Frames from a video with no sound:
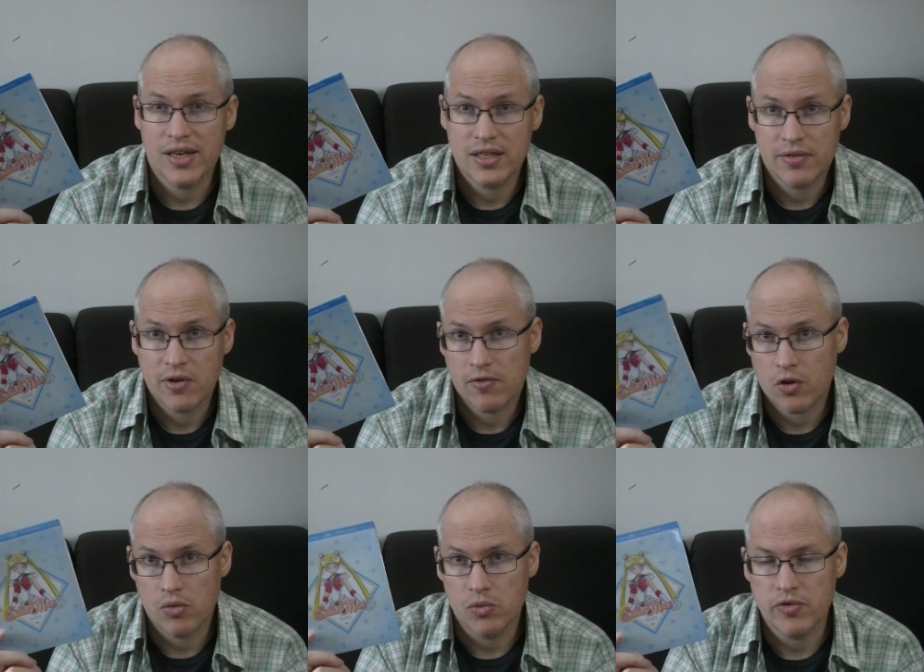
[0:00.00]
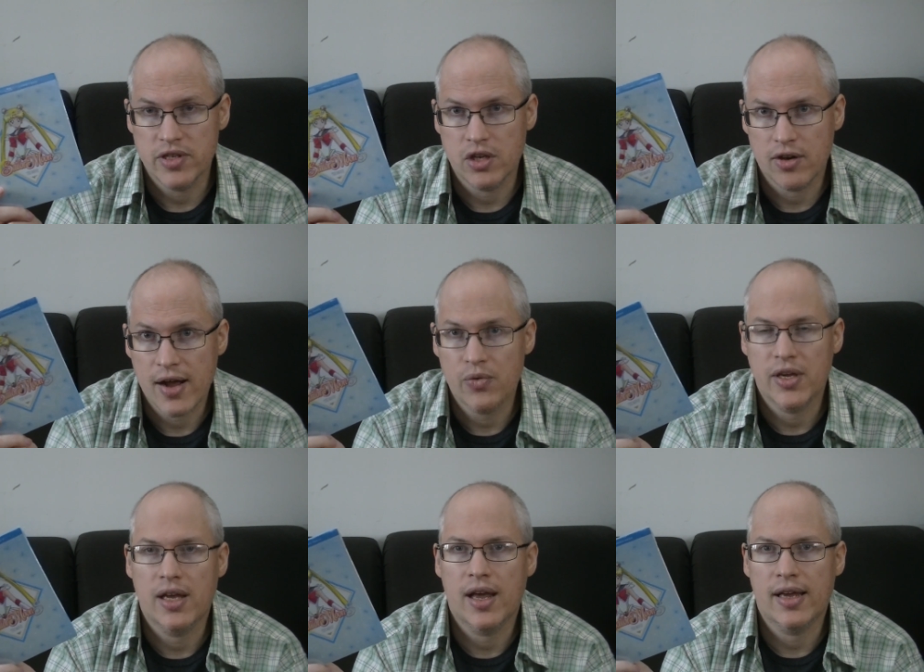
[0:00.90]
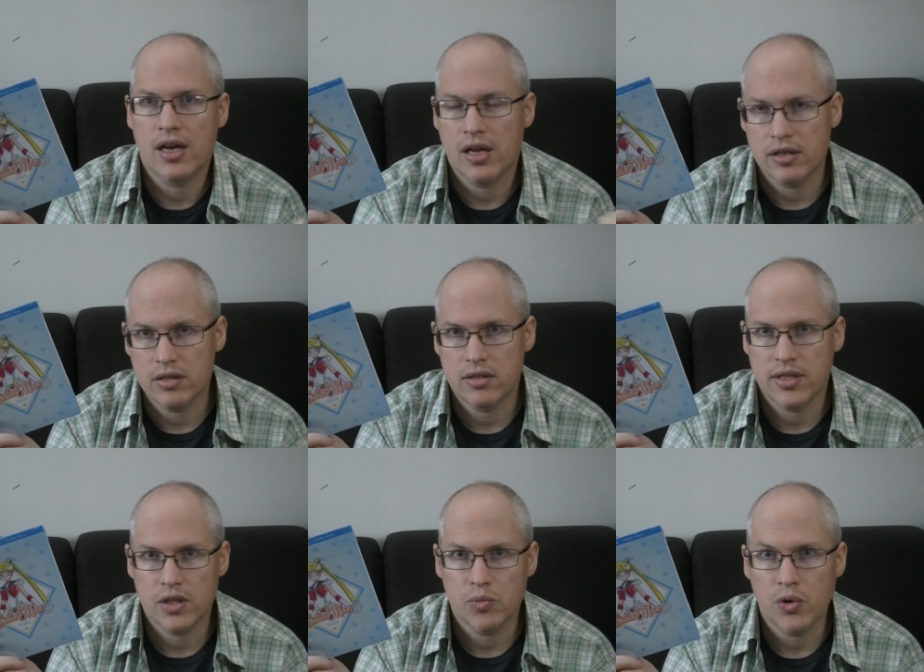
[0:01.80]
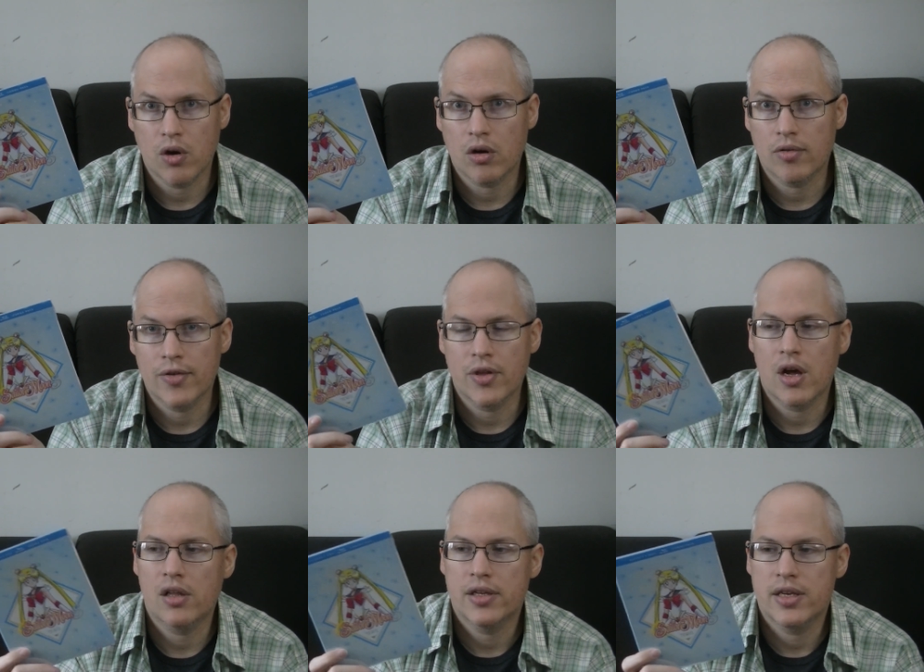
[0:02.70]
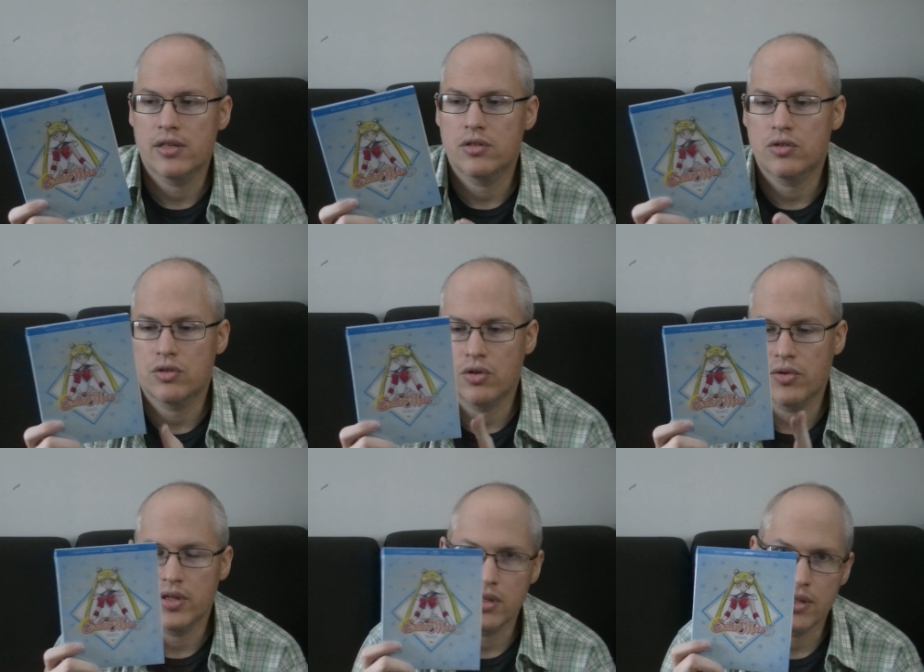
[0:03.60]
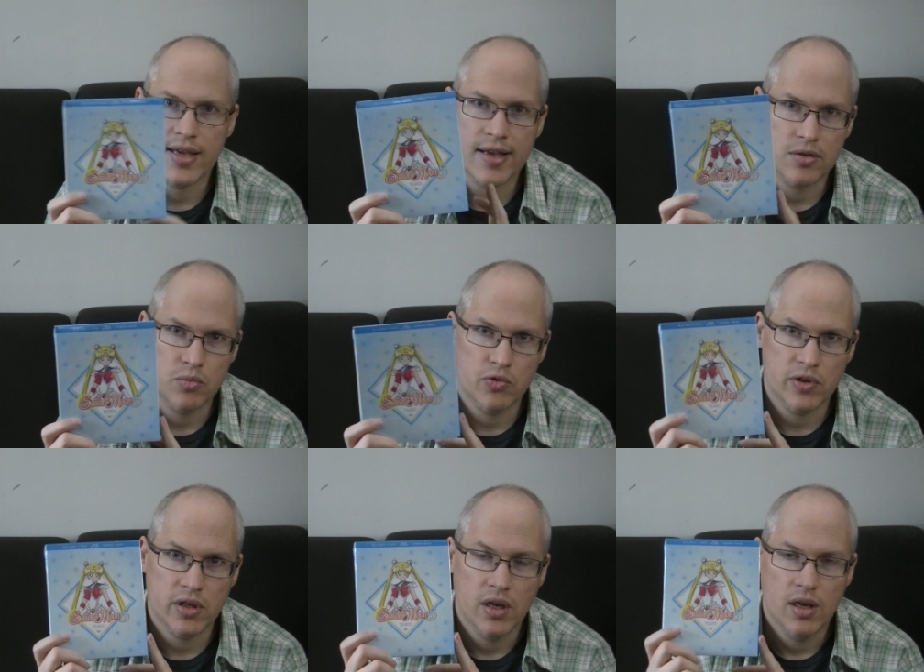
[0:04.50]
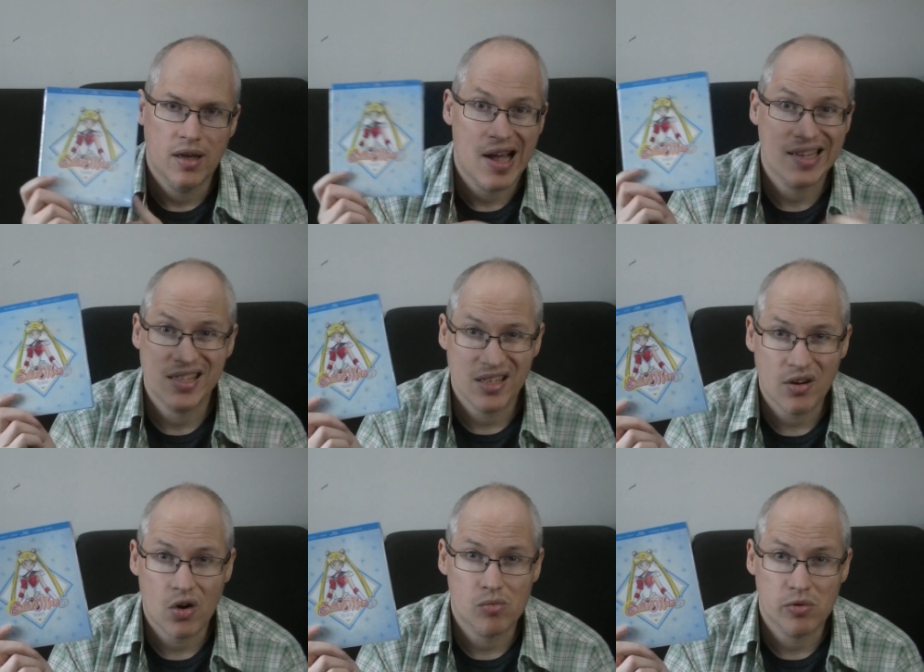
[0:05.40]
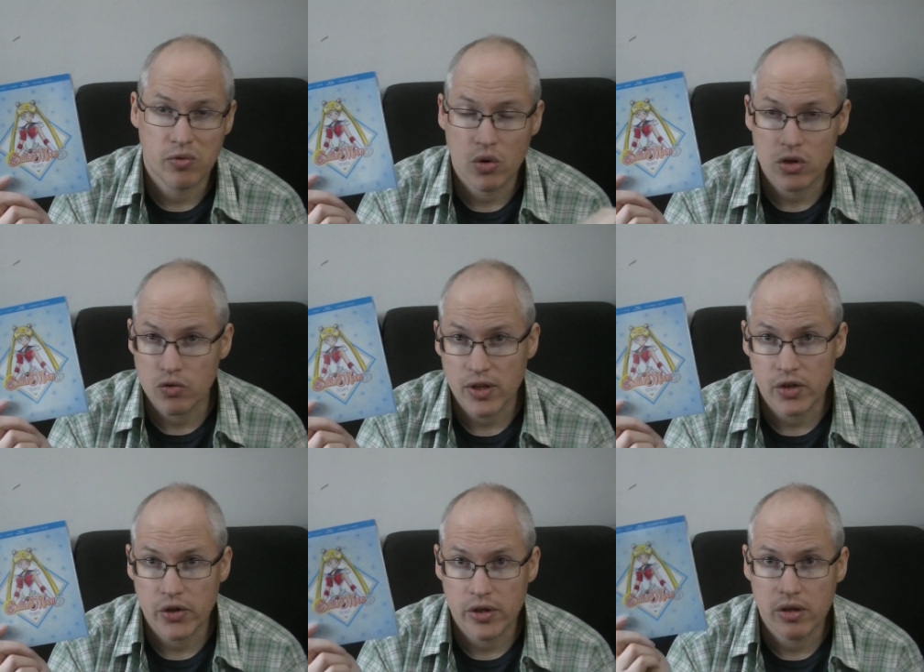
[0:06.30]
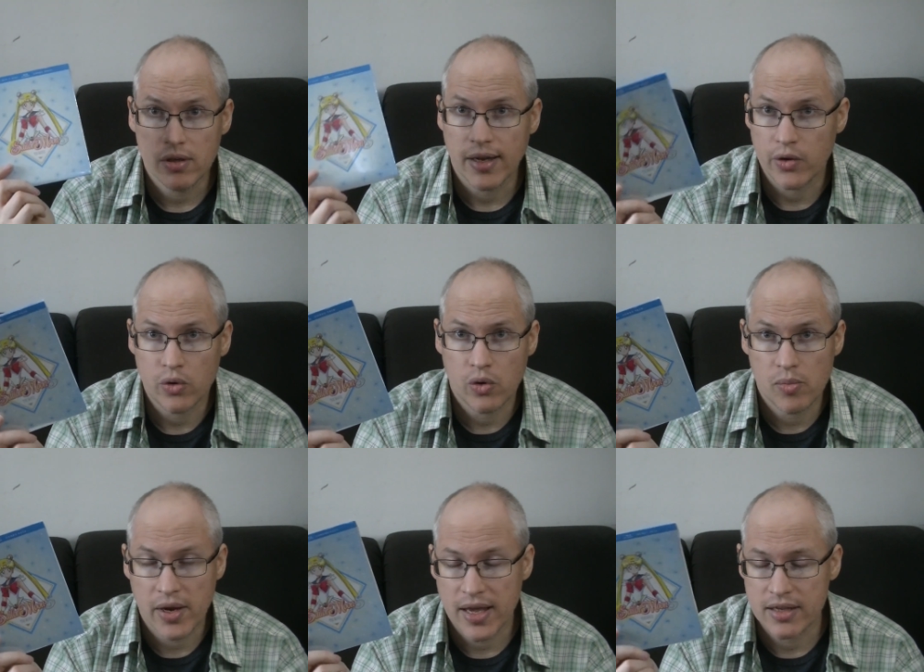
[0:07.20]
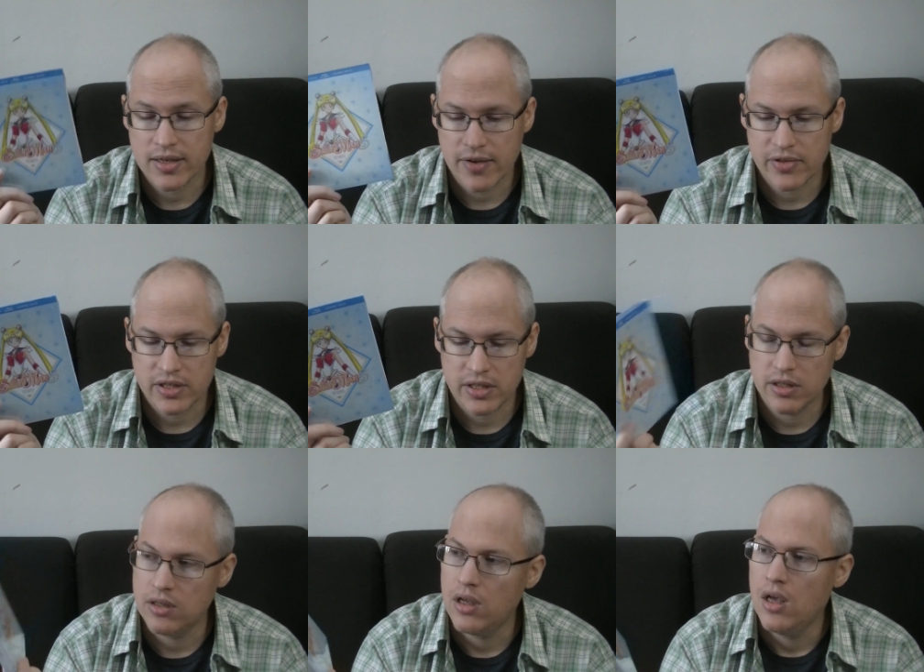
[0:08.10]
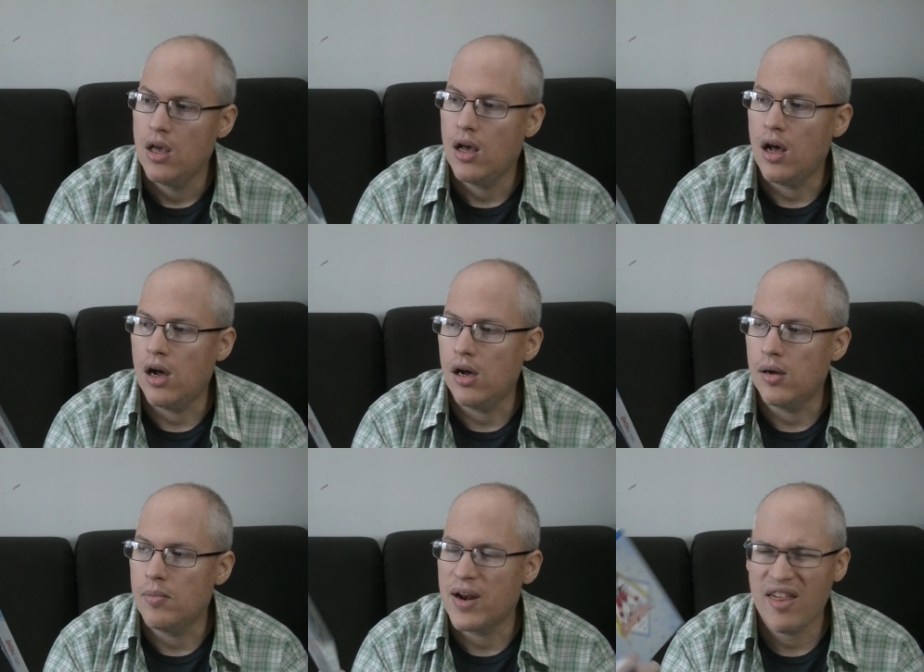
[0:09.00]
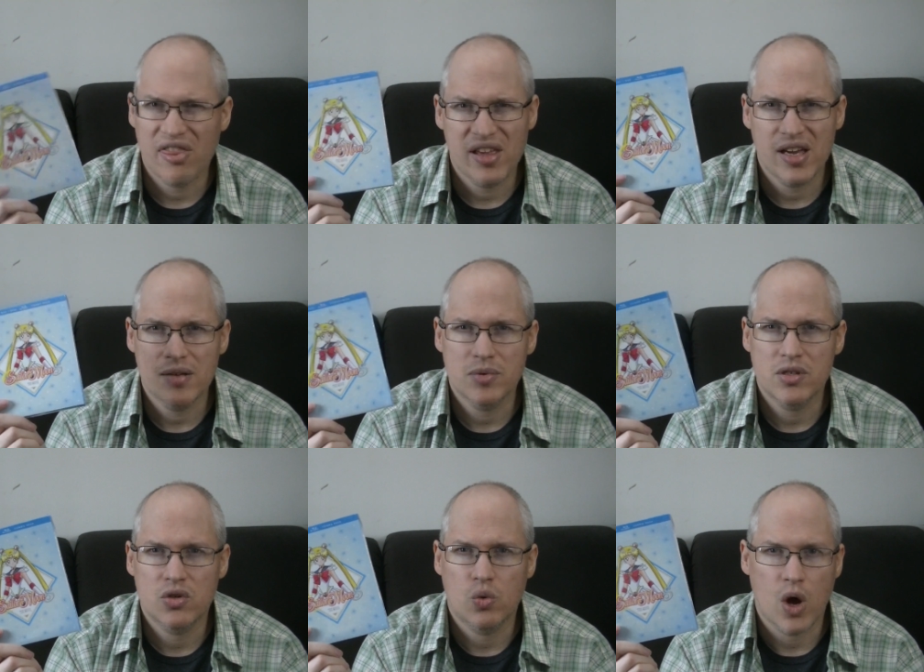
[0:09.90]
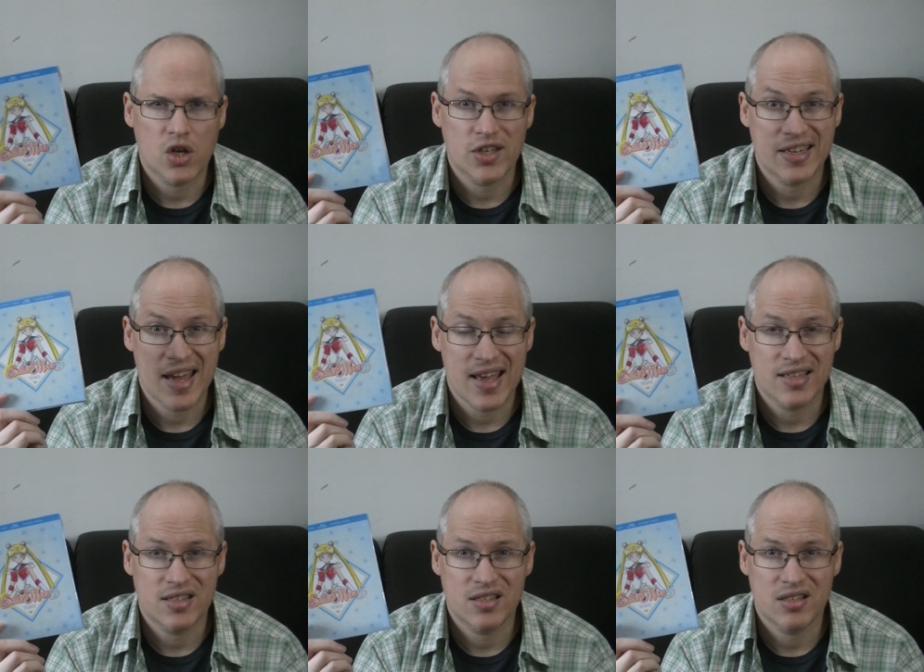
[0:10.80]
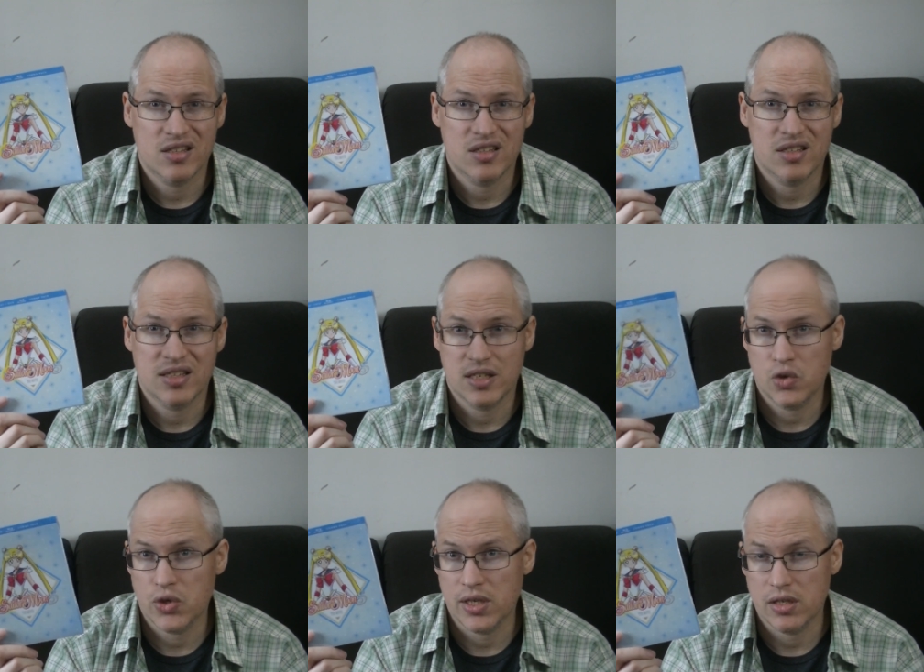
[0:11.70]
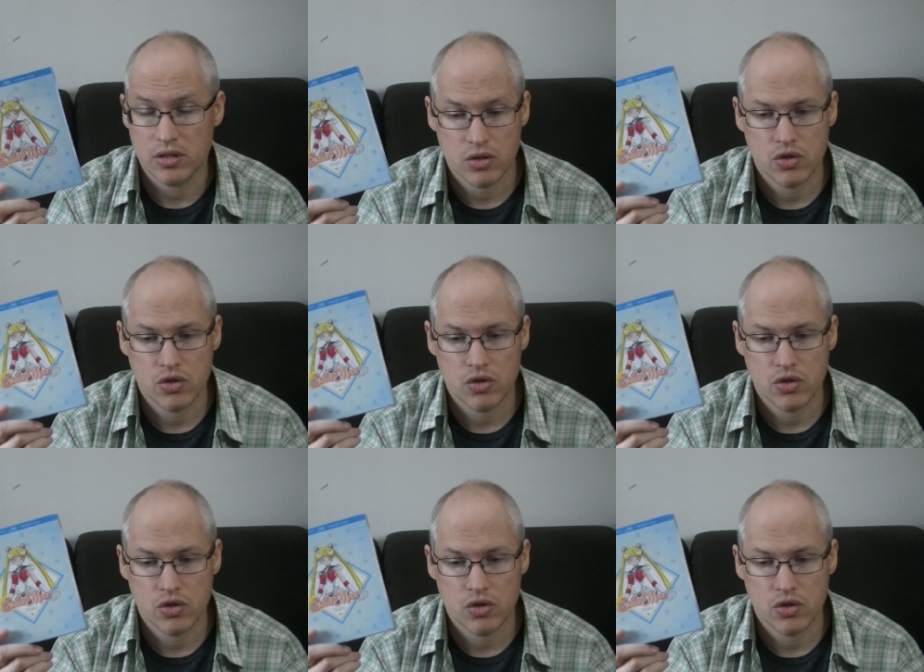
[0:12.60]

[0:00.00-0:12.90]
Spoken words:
I didn't even have all the movies that are out yet. I got Sailor Moon R around the holidays, so this is the S movie. I'd seen R before. It's really good. I don't know about S. I haven't seen it. But I think I'm still watching S, the series.